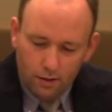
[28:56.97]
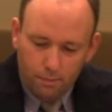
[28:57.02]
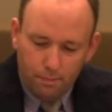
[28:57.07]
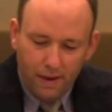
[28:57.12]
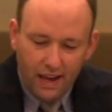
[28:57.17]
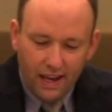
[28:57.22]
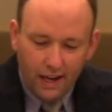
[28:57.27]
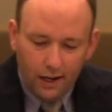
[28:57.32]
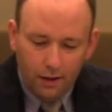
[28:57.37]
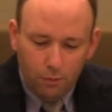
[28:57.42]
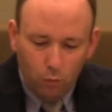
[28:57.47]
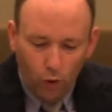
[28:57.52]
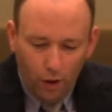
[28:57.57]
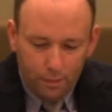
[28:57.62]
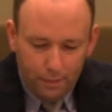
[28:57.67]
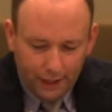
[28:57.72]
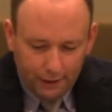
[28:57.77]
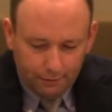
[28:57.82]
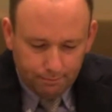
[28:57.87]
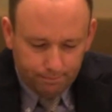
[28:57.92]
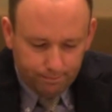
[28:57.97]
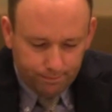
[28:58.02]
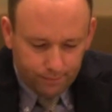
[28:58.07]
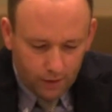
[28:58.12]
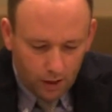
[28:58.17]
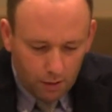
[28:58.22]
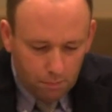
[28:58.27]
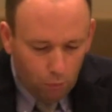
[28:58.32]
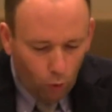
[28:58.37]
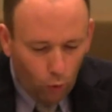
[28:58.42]
Men and women,
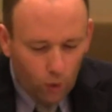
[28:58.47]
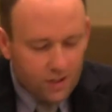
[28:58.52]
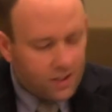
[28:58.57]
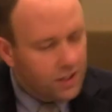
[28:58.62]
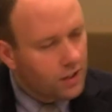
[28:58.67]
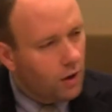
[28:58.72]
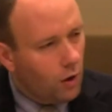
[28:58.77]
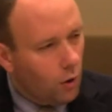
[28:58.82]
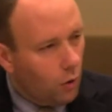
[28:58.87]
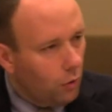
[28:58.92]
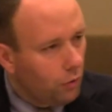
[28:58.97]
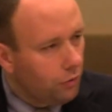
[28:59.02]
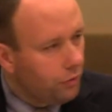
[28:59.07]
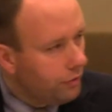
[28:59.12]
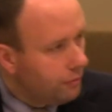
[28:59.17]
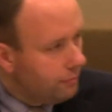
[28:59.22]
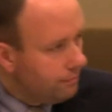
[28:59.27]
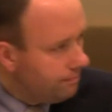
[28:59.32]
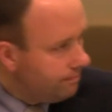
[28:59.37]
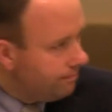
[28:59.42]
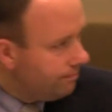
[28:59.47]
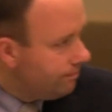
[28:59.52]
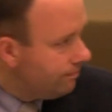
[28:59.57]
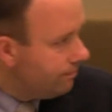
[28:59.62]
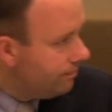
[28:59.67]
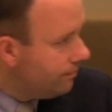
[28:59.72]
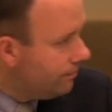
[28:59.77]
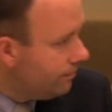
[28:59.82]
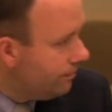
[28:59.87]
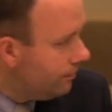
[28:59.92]
boys and girls,
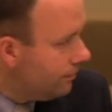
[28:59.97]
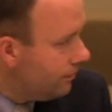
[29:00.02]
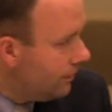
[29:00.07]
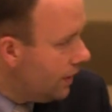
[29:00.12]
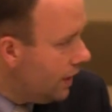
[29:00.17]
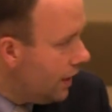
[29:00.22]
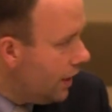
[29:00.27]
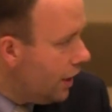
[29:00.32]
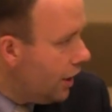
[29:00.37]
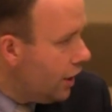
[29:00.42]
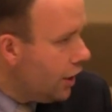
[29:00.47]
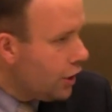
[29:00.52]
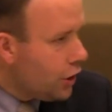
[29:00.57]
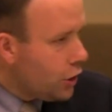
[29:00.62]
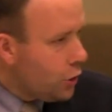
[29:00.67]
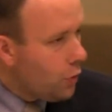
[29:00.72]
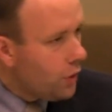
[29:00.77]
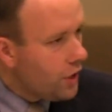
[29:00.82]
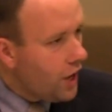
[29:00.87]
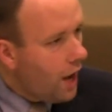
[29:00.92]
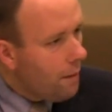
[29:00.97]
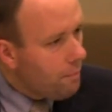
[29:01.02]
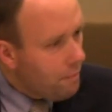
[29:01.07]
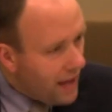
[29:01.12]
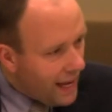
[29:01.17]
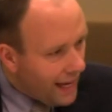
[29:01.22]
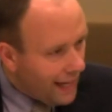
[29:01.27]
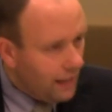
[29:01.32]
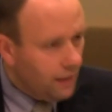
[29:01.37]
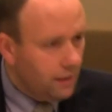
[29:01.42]
you are not
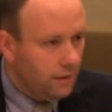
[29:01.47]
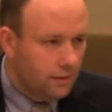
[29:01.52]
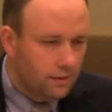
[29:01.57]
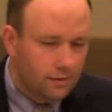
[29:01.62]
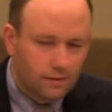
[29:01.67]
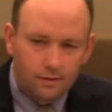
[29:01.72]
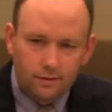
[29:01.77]
made